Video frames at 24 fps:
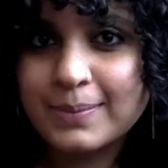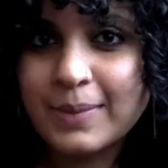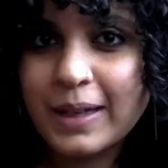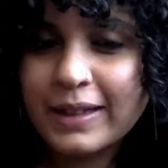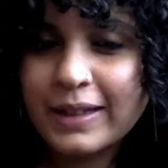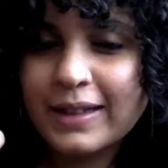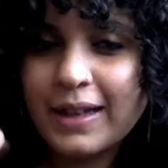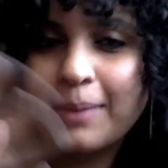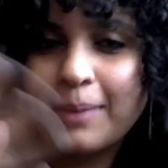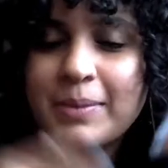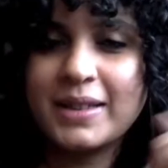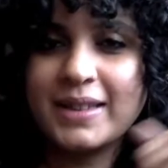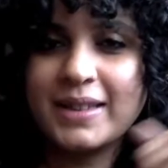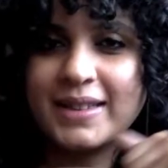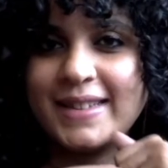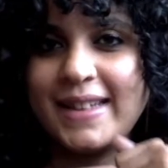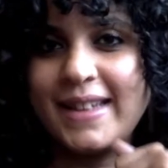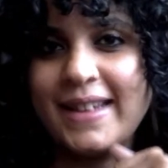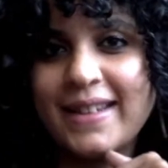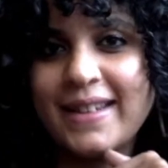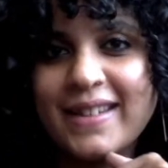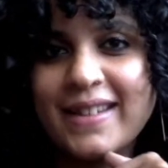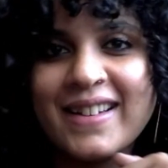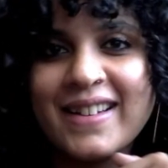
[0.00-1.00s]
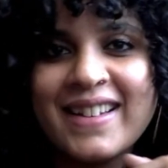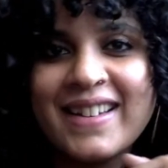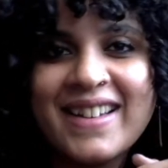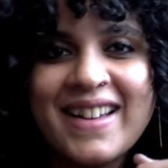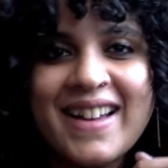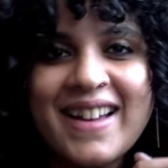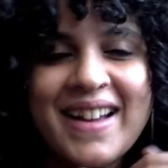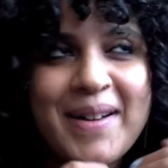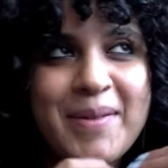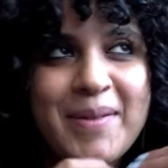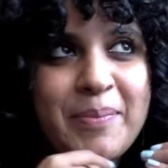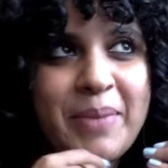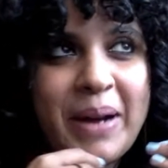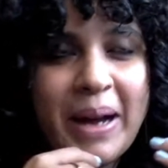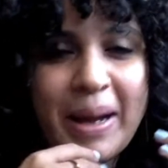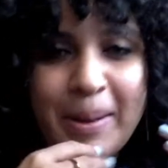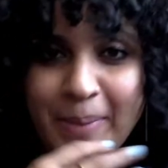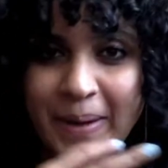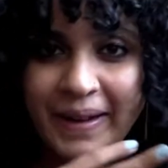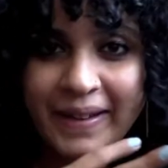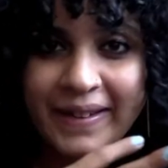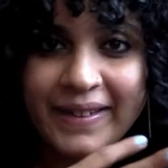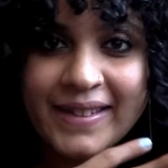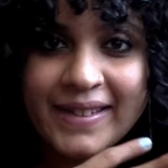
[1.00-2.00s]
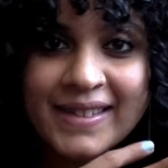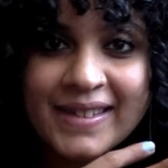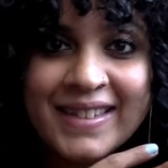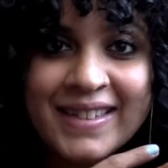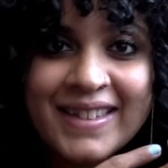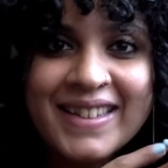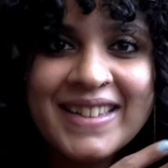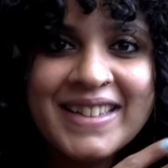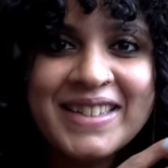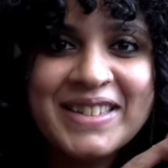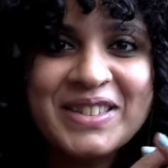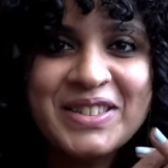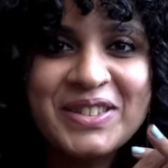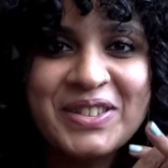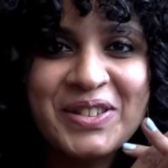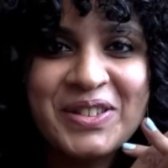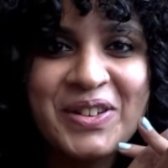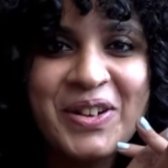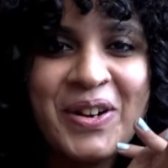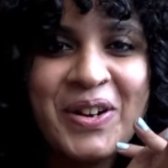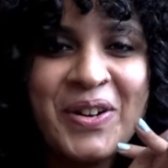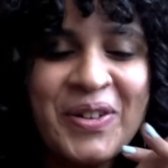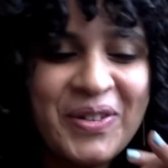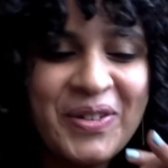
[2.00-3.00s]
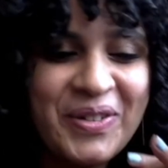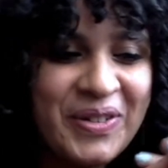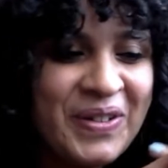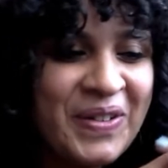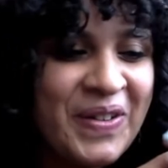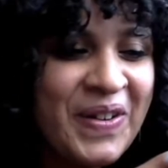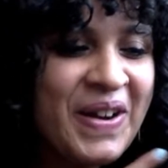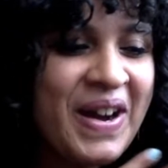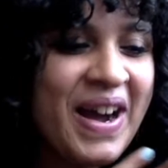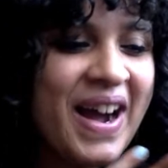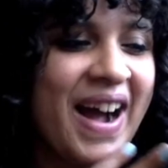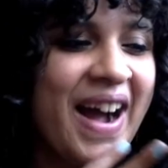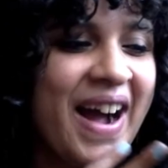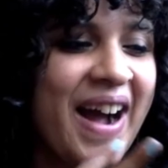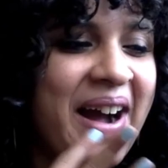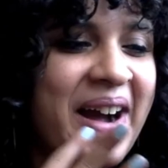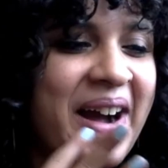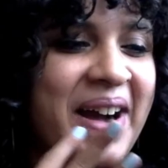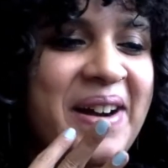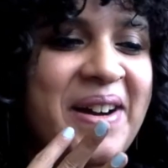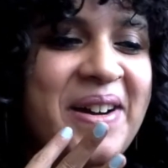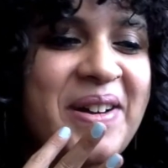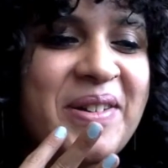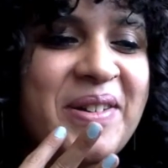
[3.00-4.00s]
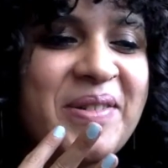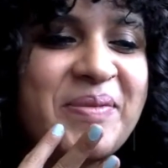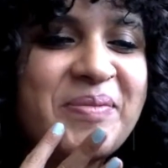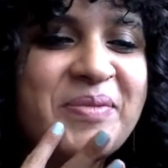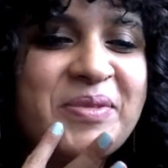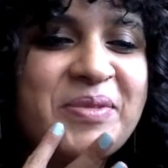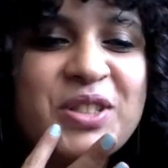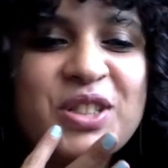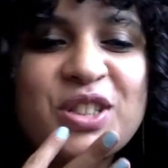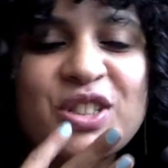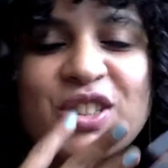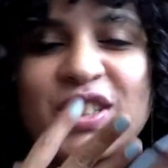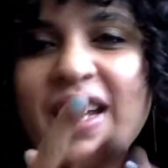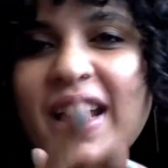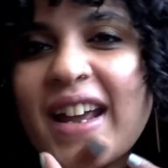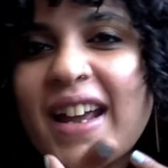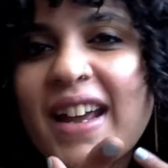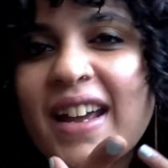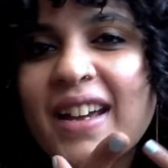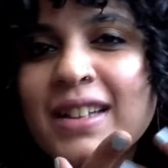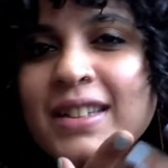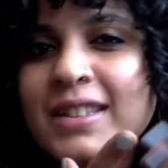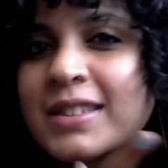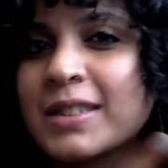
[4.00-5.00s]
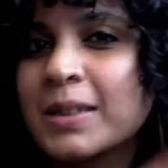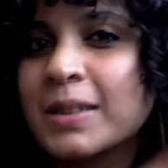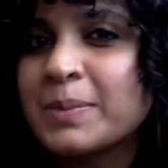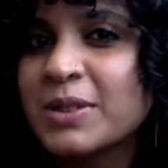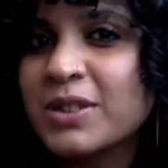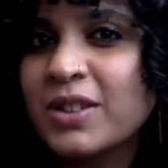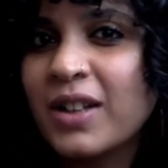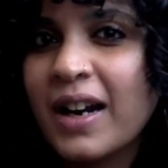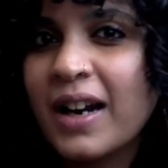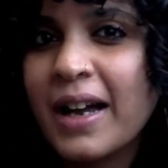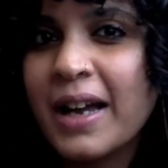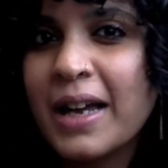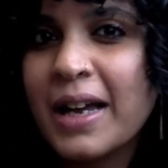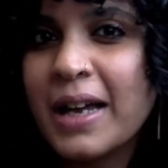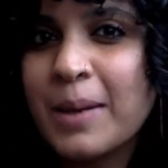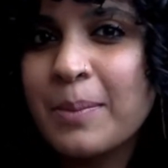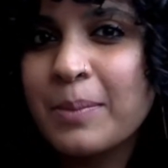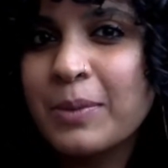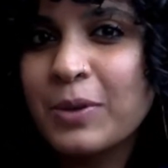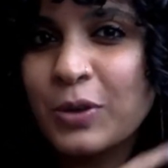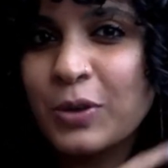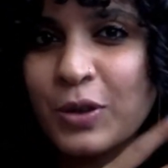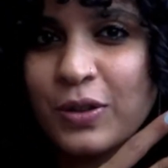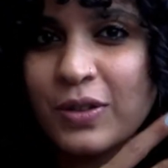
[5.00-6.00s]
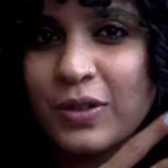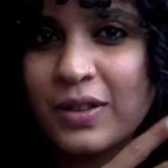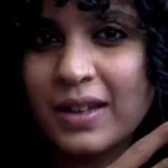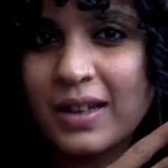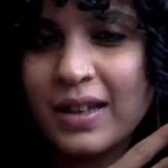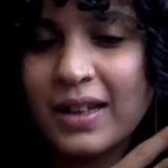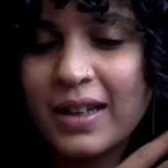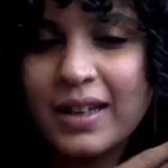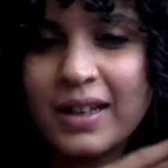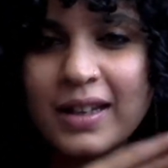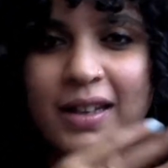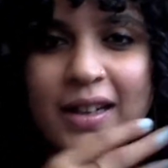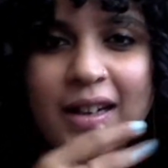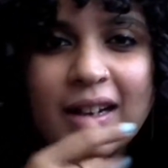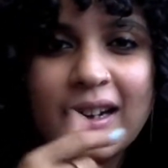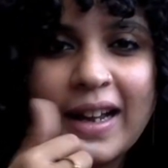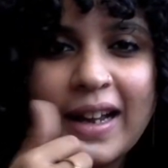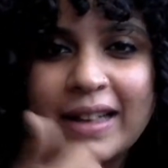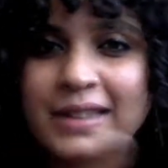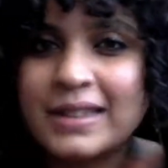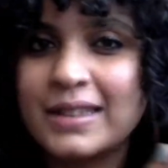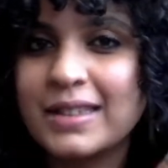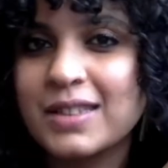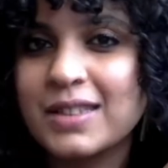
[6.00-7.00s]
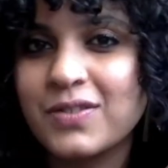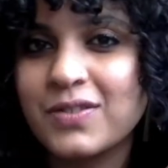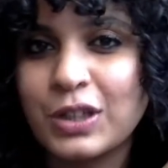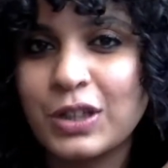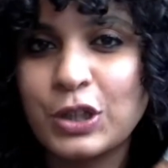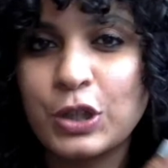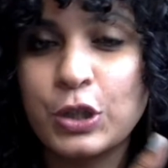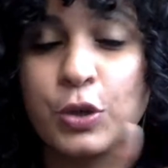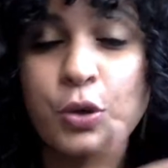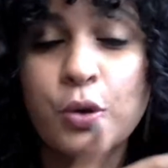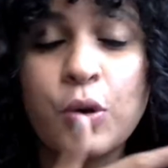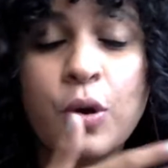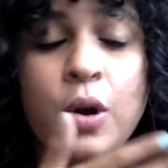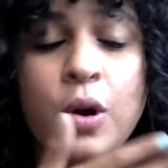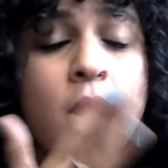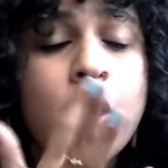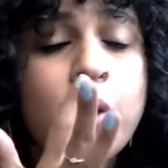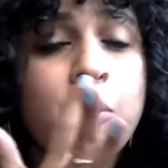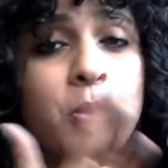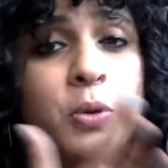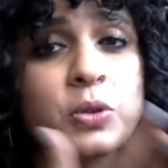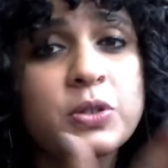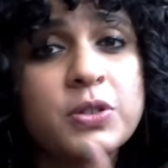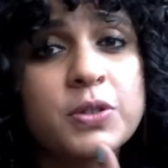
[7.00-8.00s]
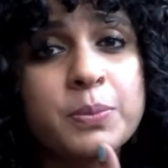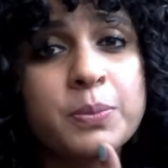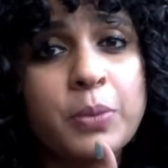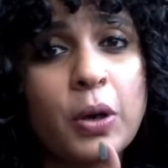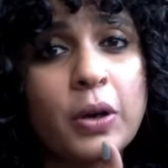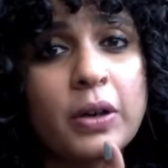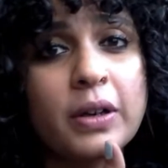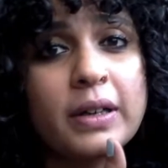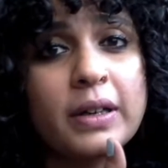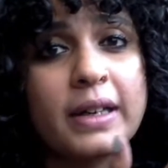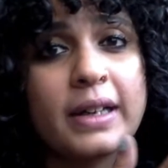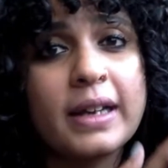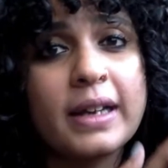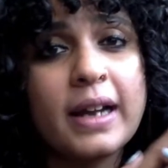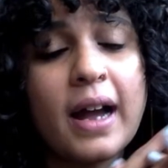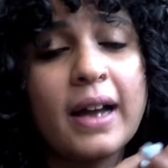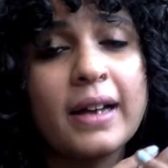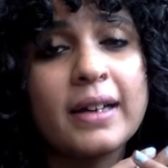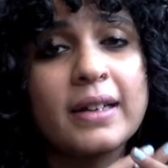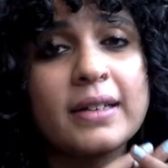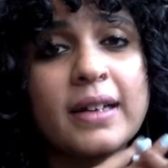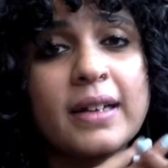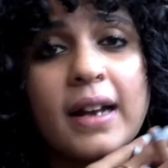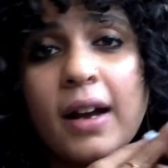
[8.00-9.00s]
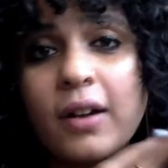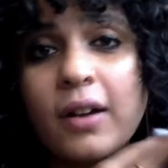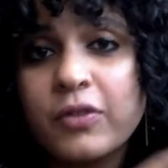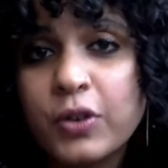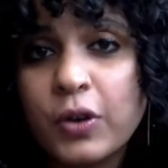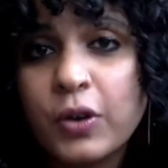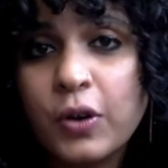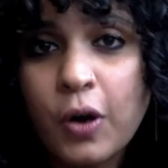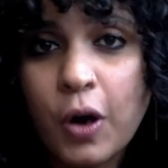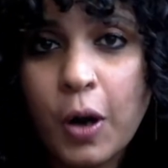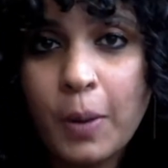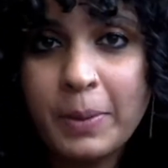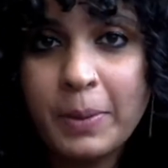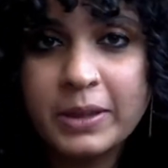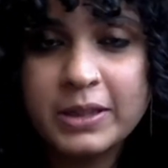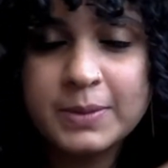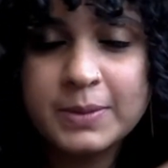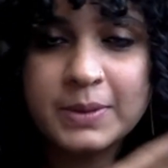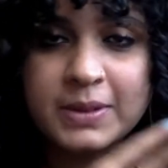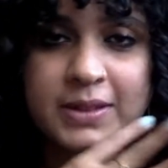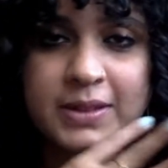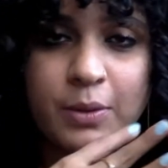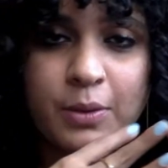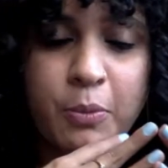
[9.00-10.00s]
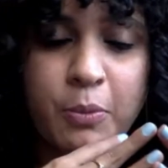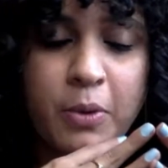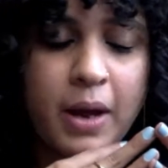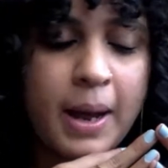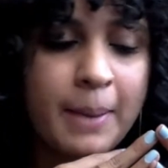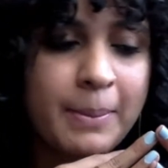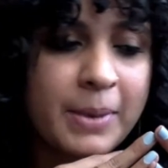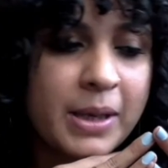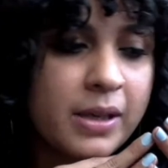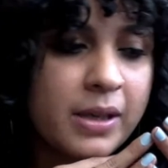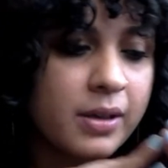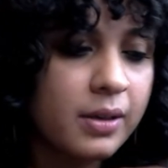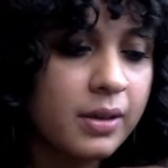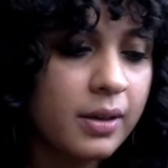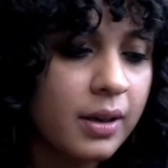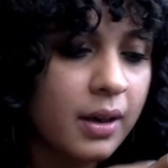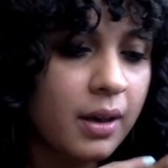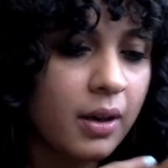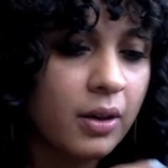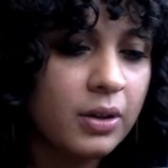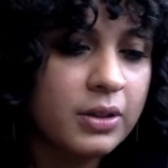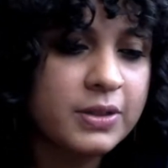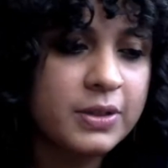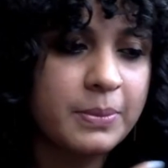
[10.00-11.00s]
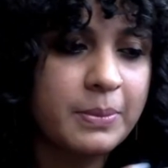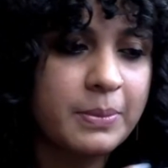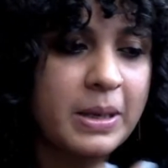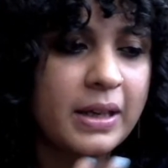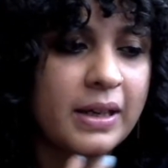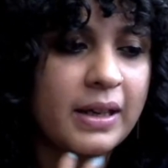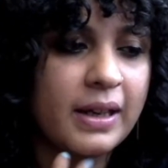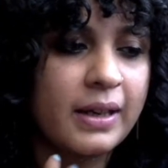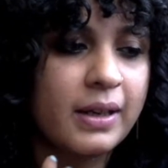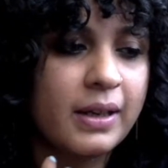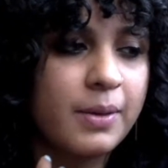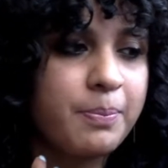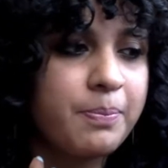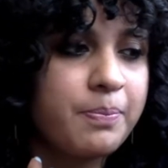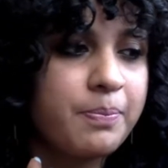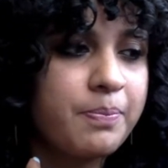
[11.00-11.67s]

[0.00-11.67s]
my time to say bye-bye. So share, subscribe, do your thing, like this video. Most importantly, I'd love your comments, because I'm here to also make like